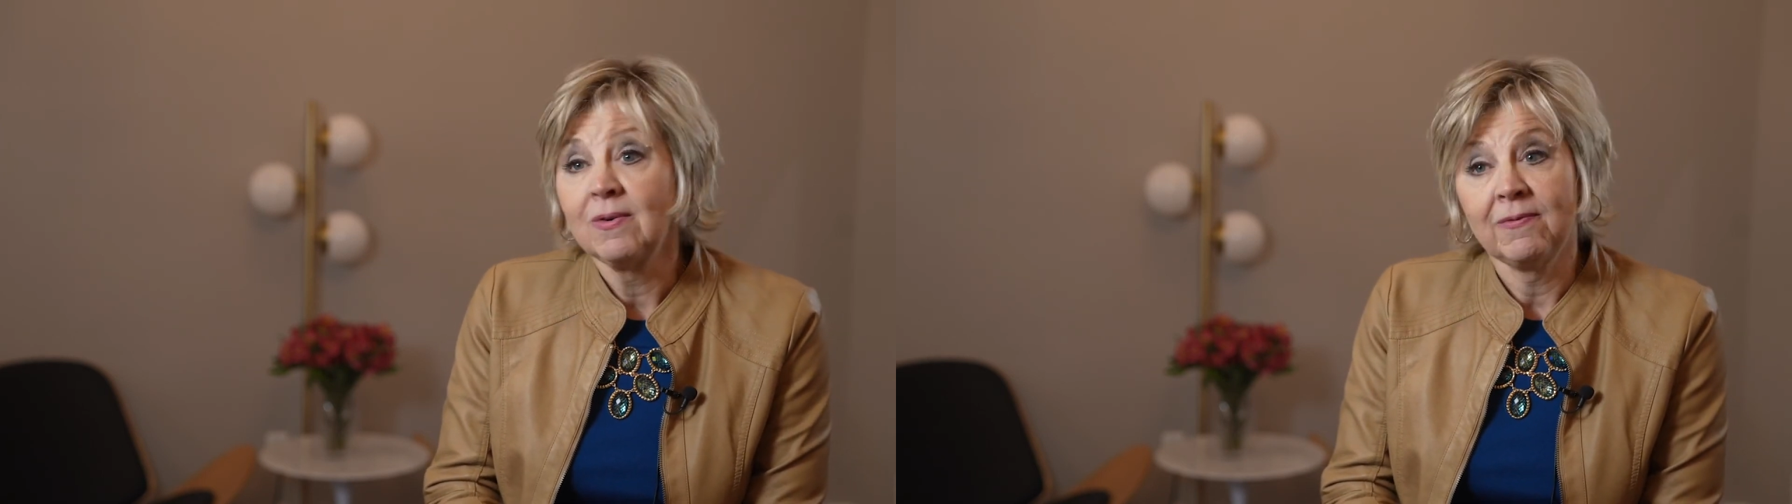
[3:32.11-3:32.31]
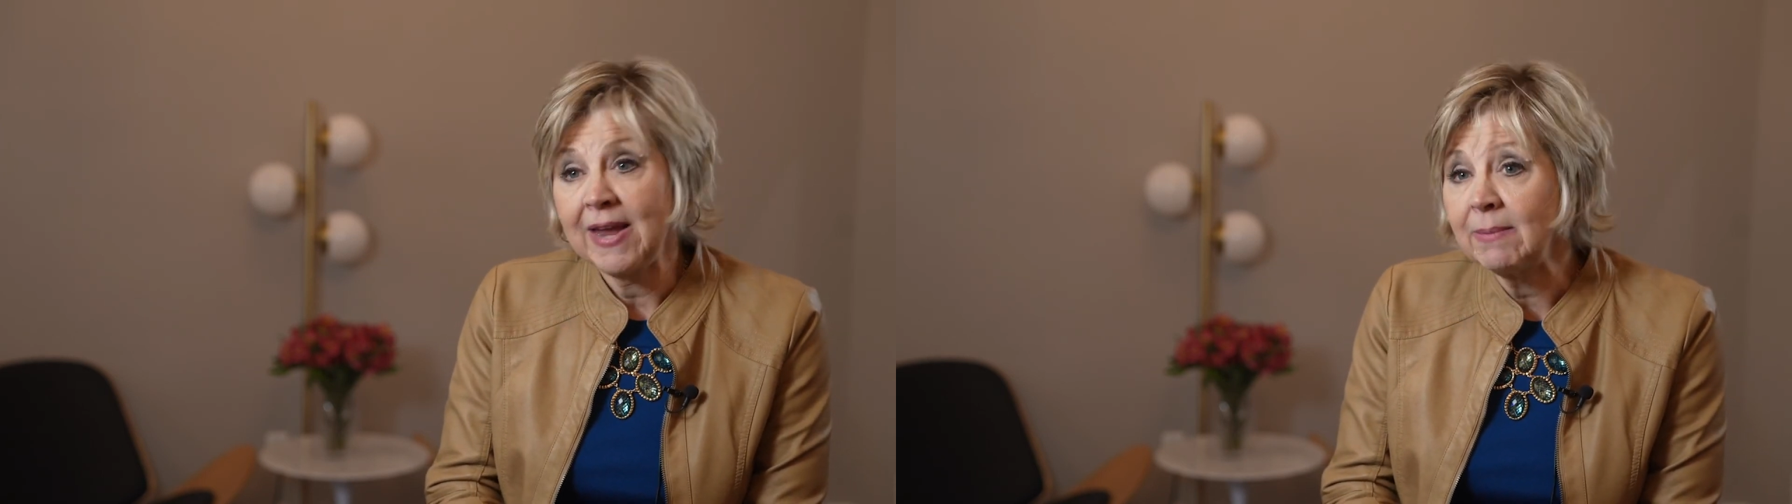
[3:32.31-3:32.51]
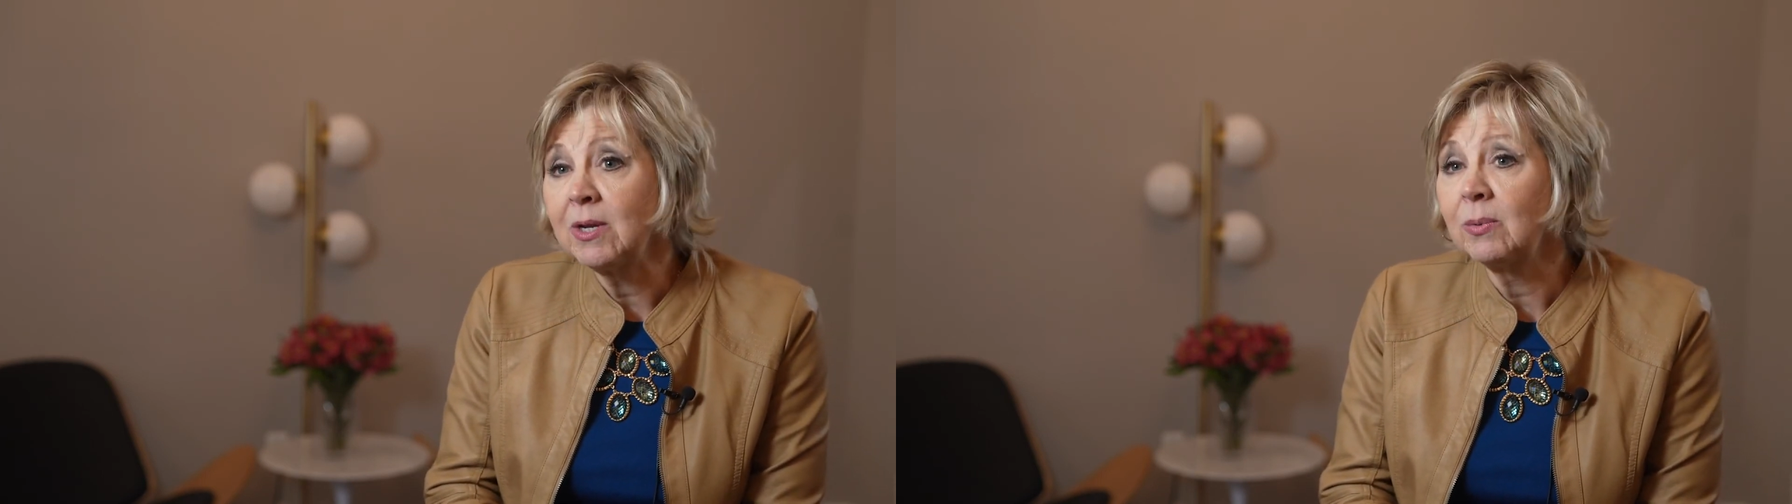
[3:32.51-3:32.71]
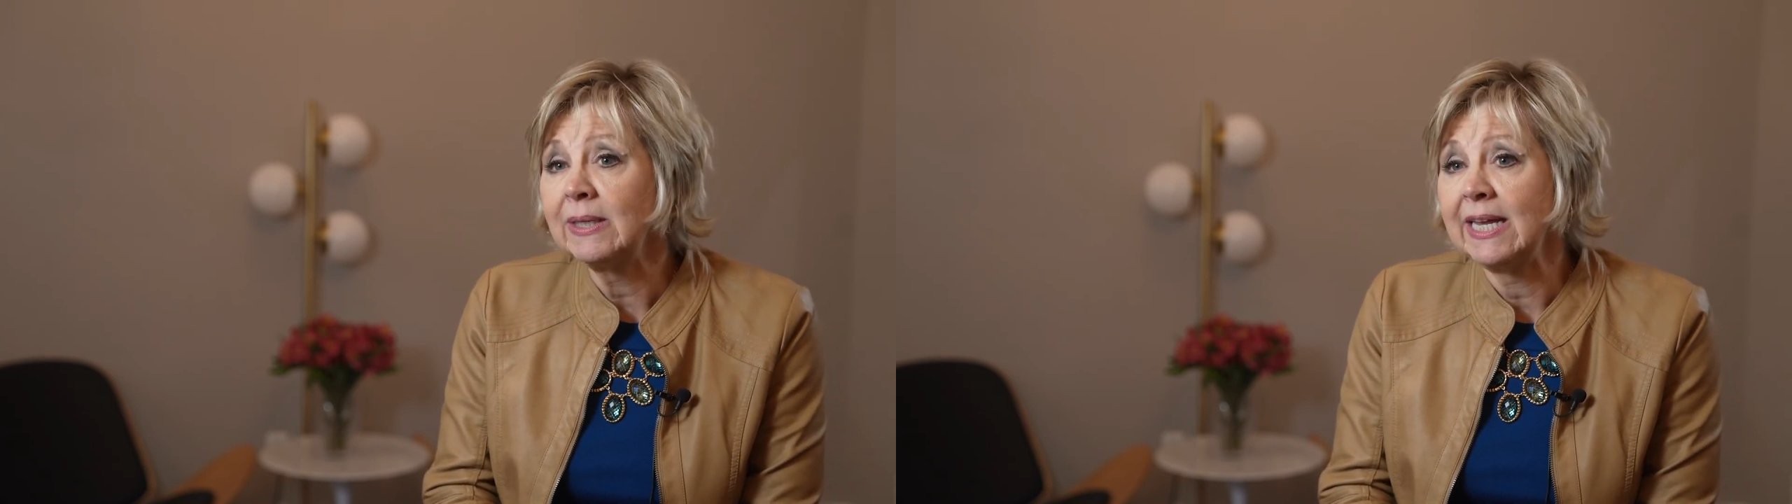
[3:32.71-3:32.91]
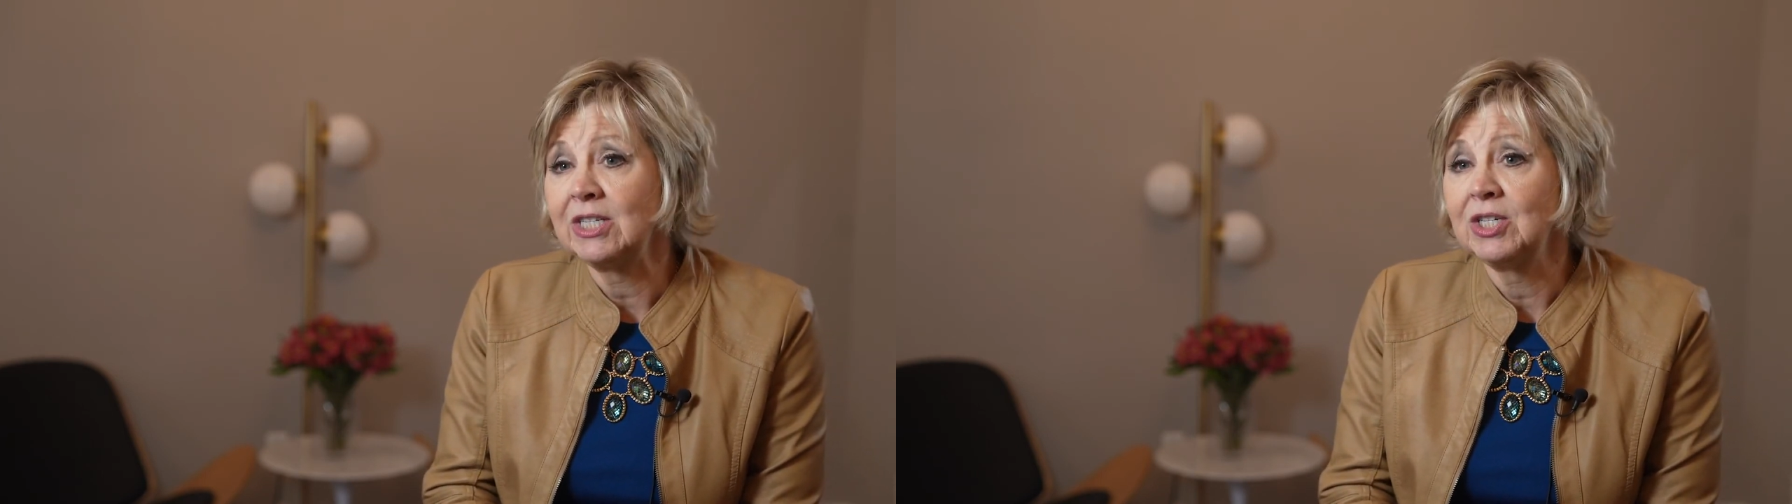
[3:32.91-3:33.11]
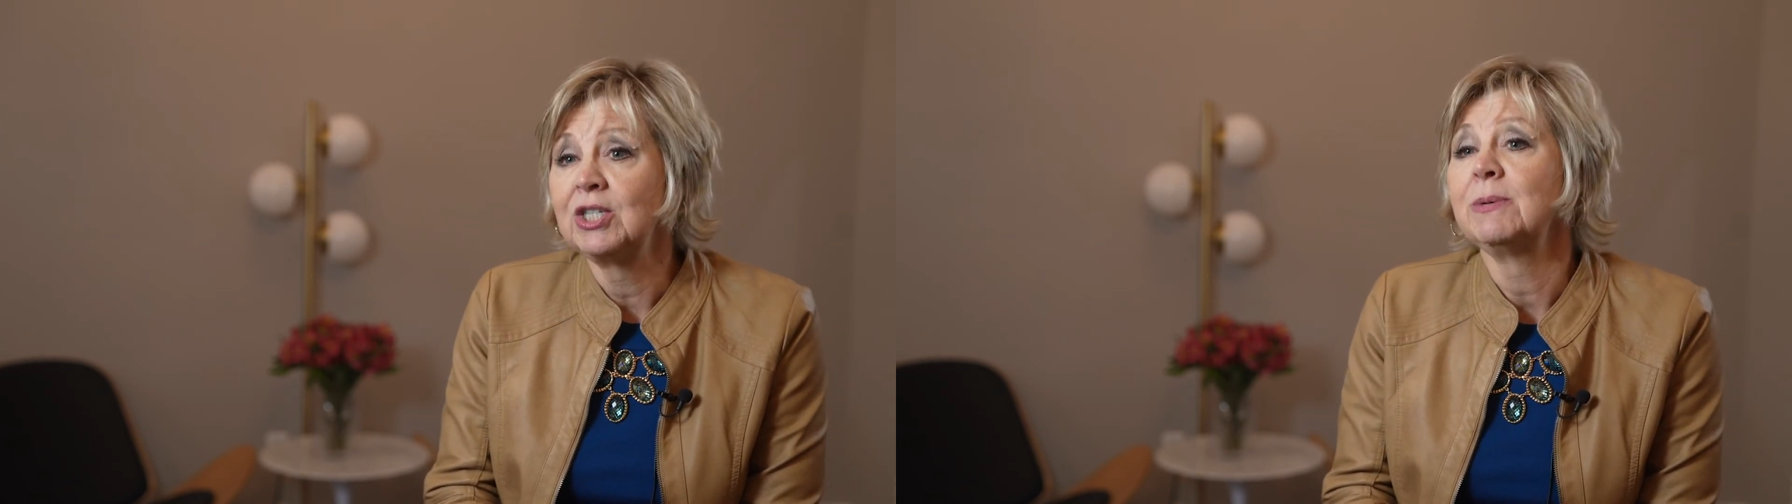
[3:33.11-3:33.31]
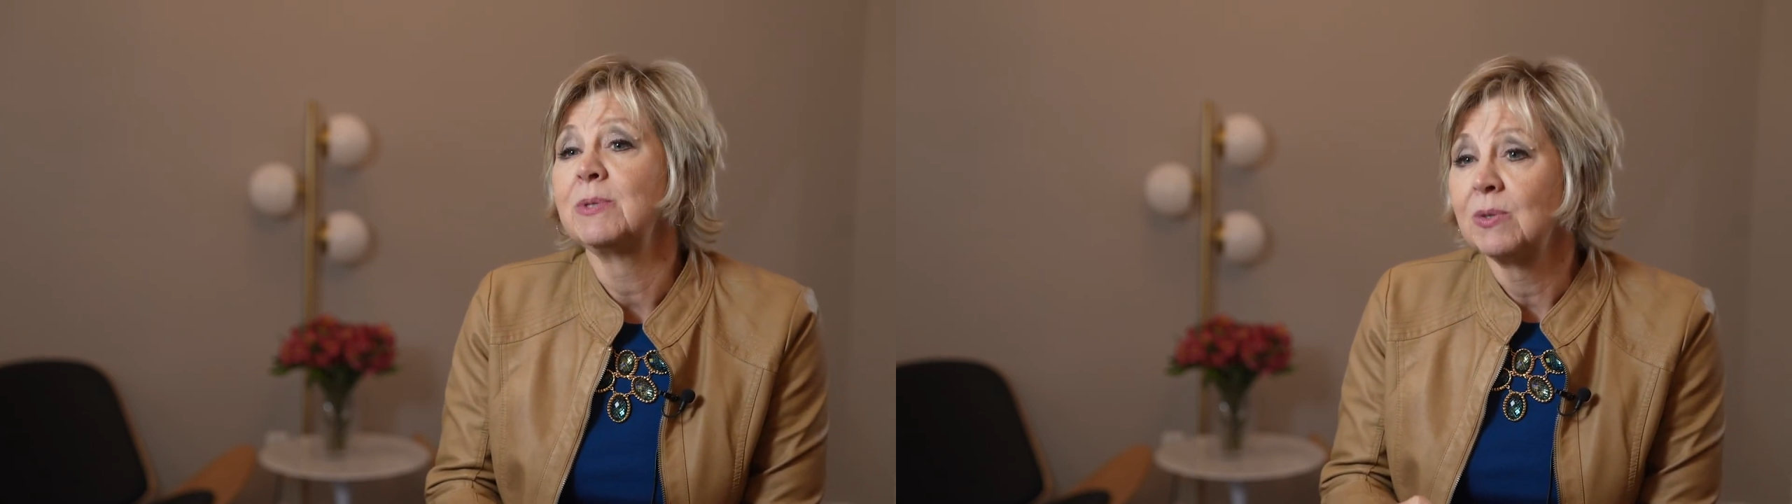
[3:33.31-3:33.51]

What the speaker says: family relationships